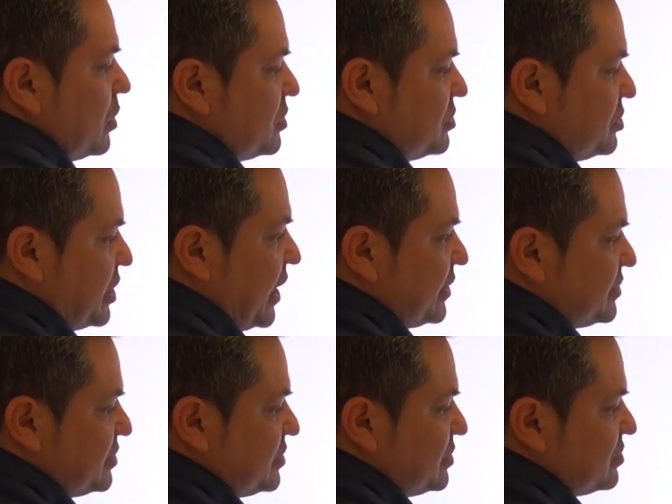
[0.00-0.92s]

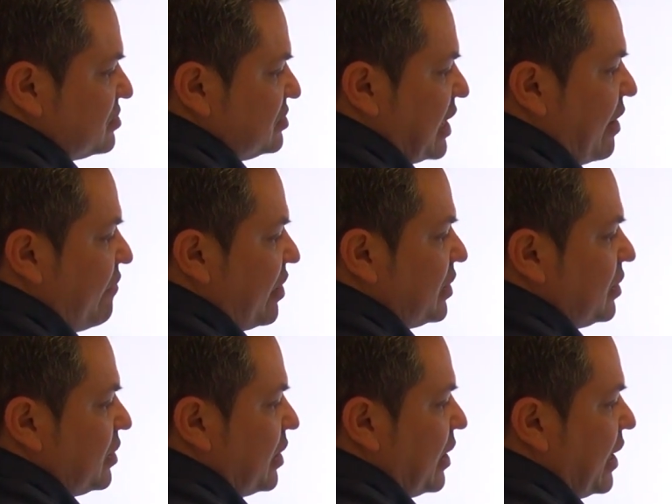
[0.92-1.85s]
6,
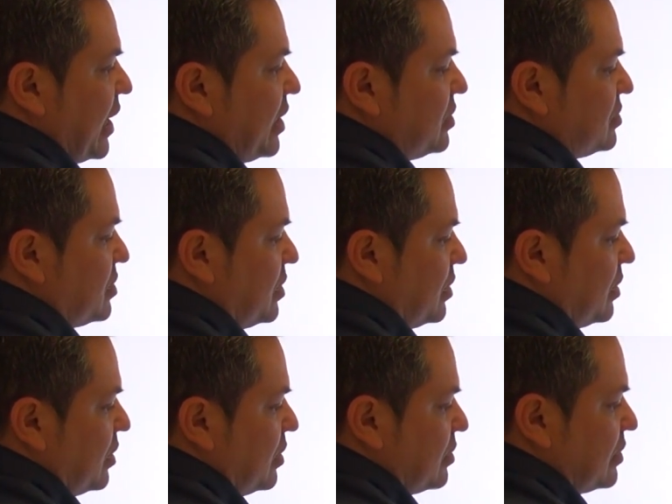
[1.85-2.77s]
7, 8,
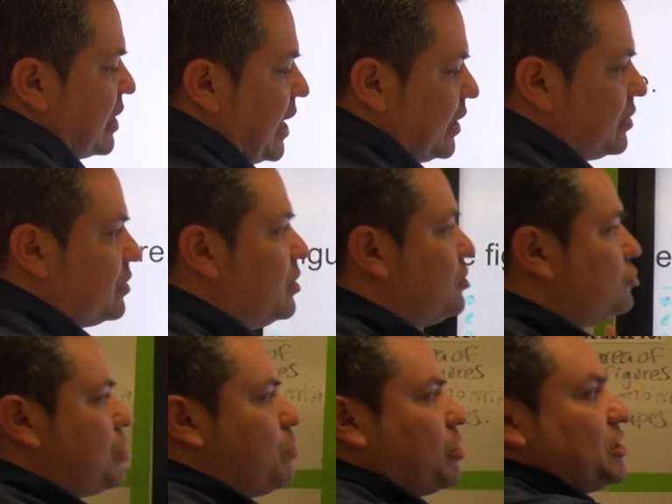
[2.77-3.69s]
9.
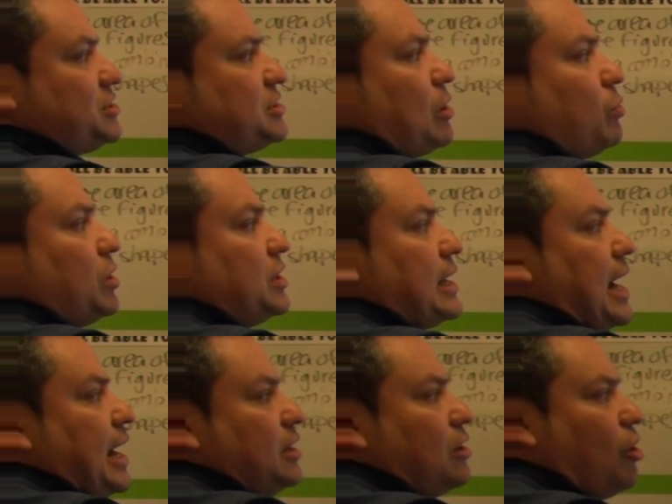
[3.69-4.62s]
So I'm gonna start with
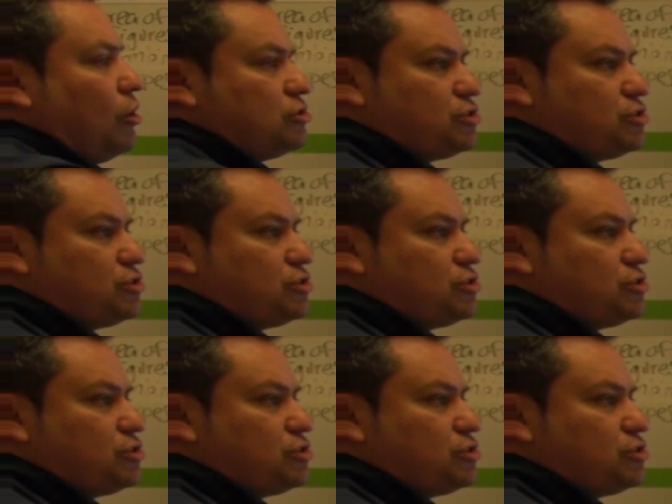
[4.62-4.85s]
9 whole